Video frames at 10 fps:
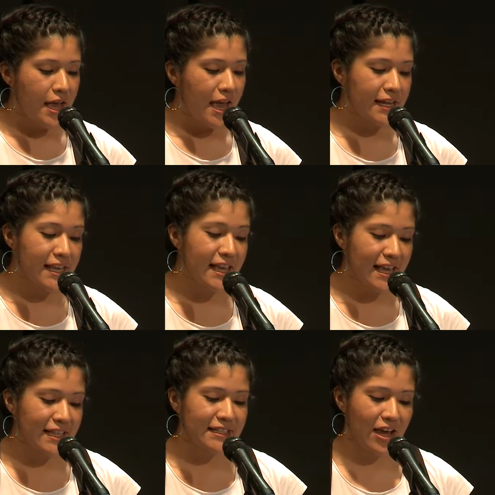And he
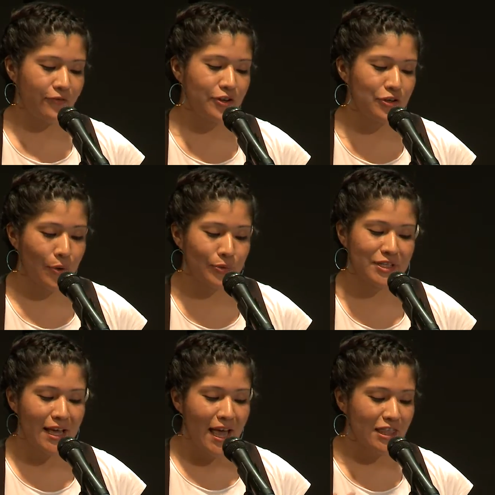hits every
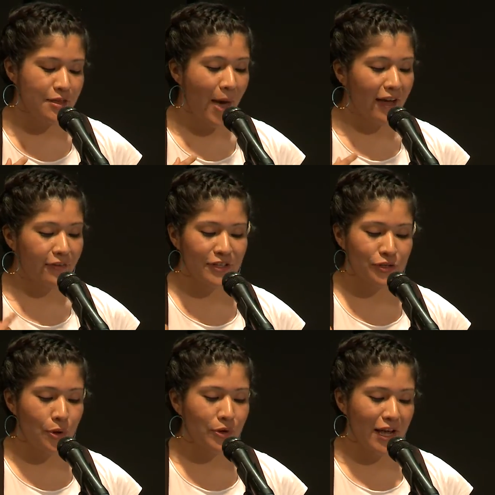note. At the back of his
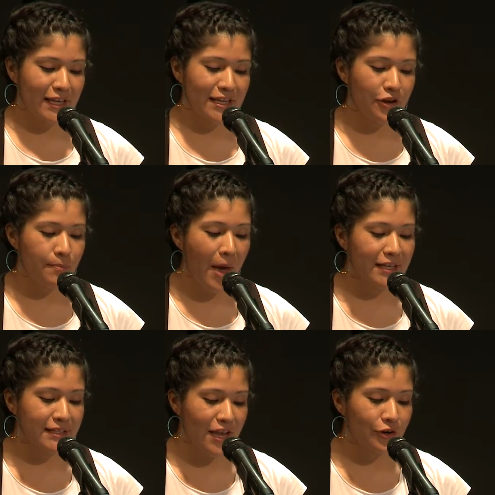throat, I can hear
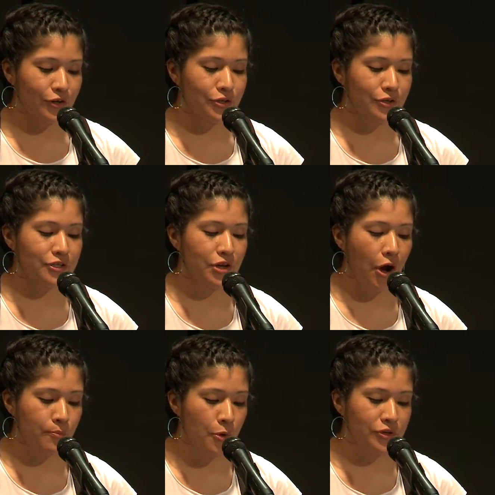past anger turn into
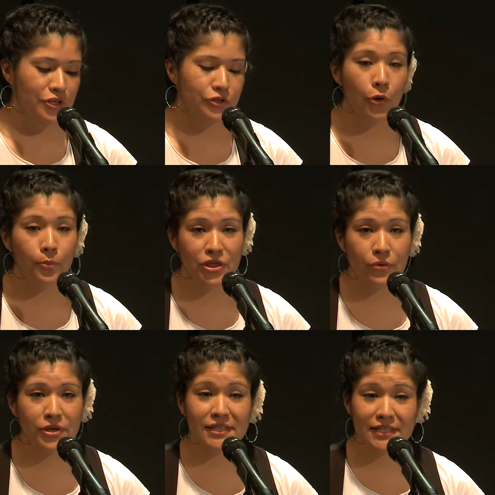harmonious hope, and
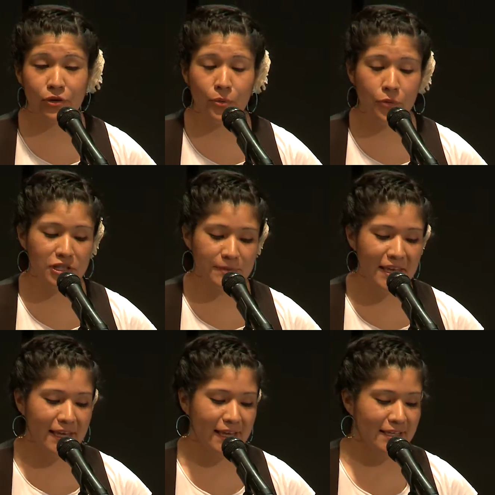though he still won't
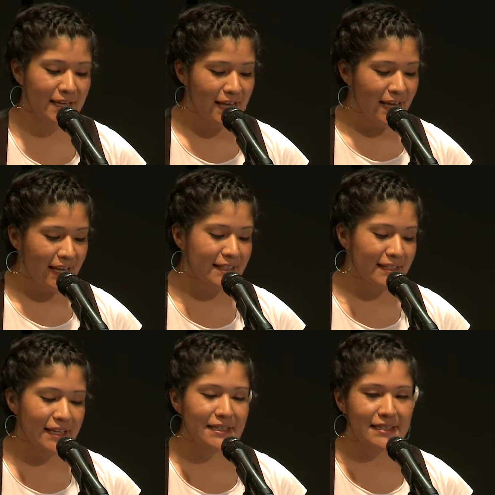speak it, he
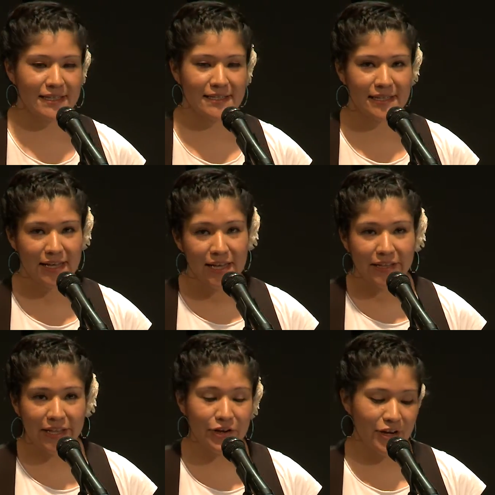sings it.
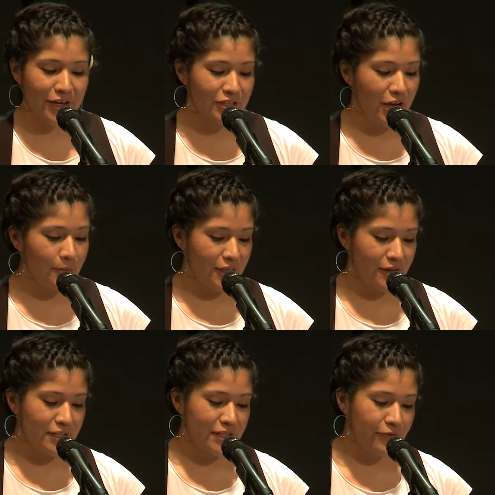Later he'll tell me
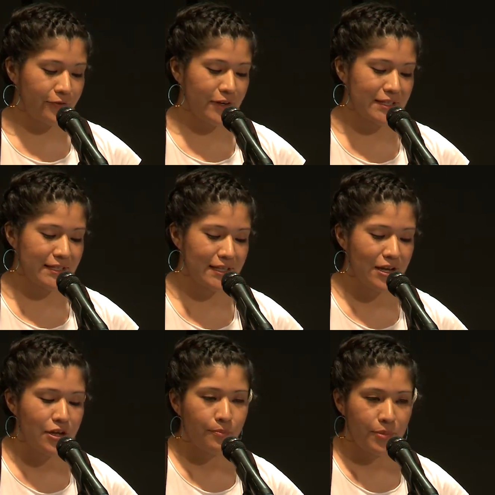there's a difference,
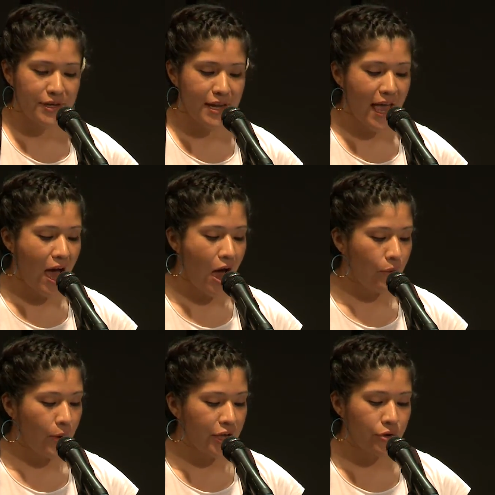but
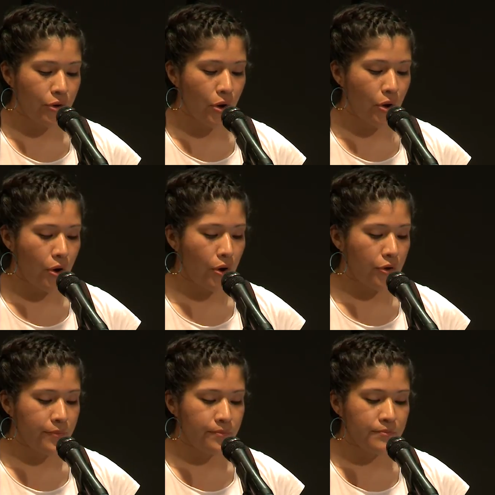now I
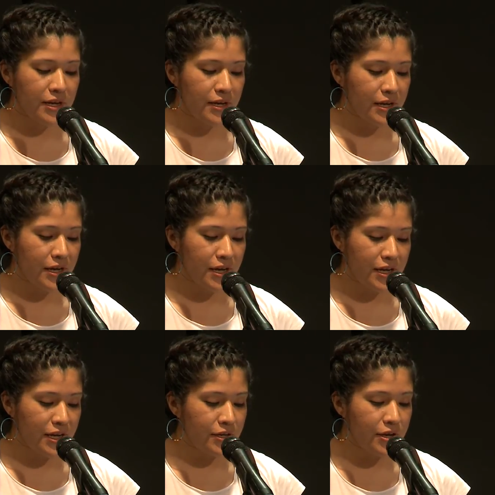know the
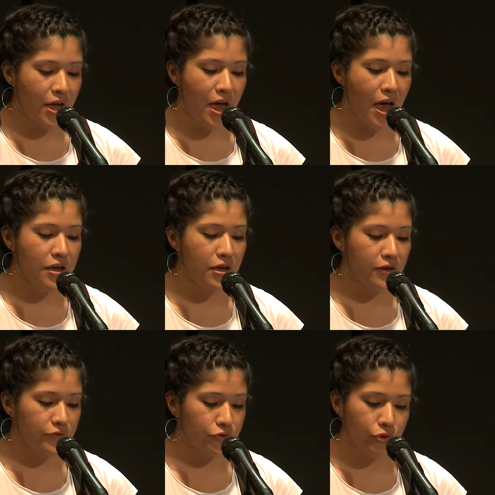meaning
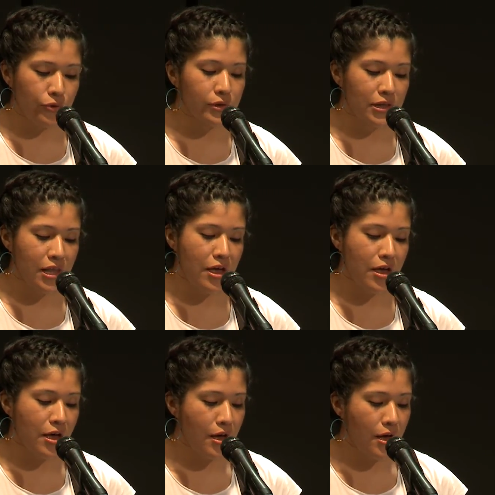of true
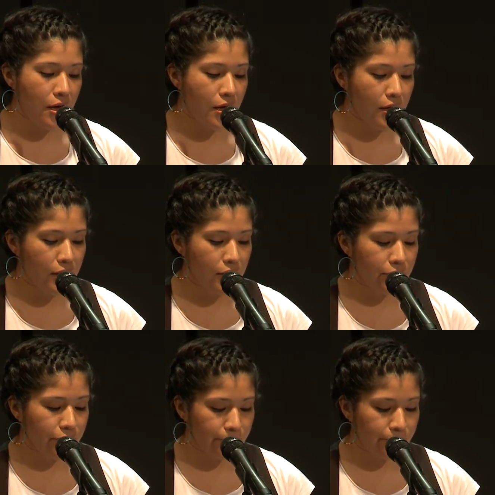love.